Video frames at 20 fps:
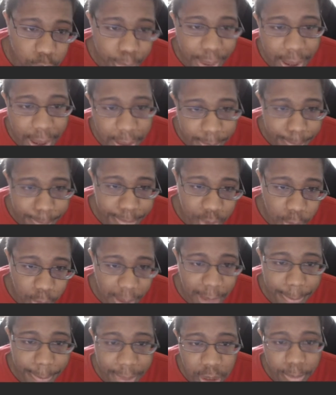Back
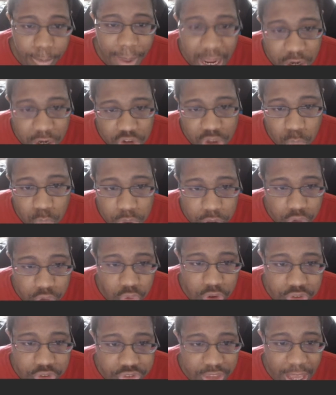Better package that would
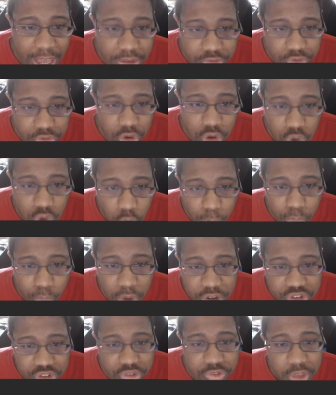increase taxes on
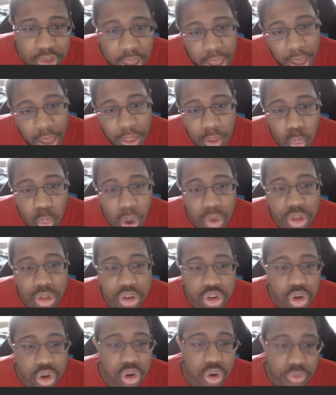corporations and the wealthy
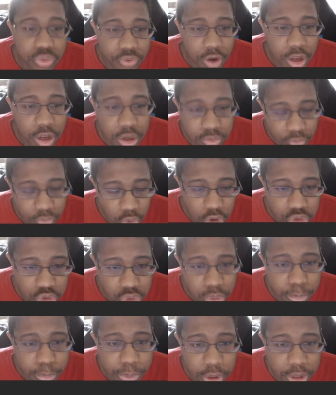to fund
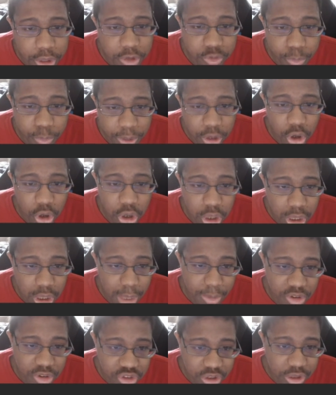$450 billion spending on
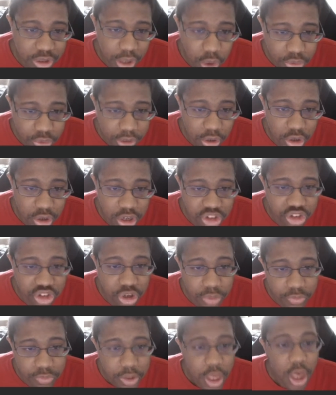climate and healthcare
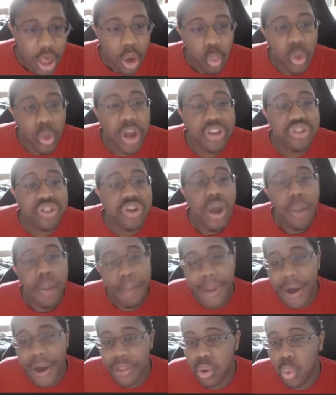initiatives. Which,
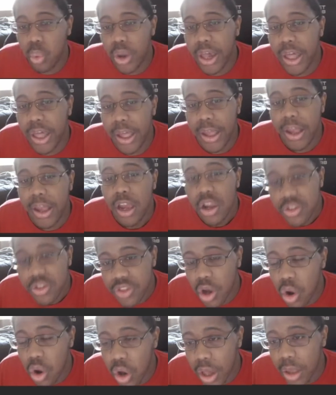by the way,
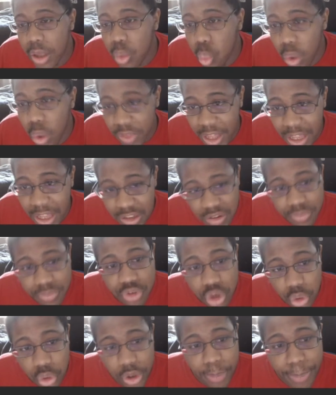though, what that ends up
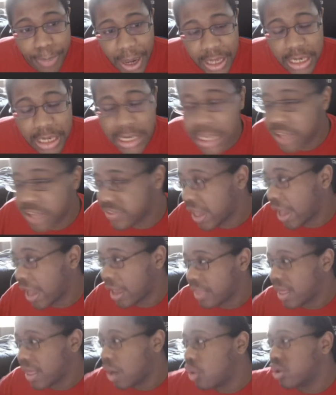doing, Biden, is
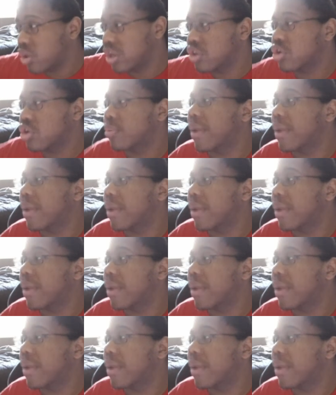that that either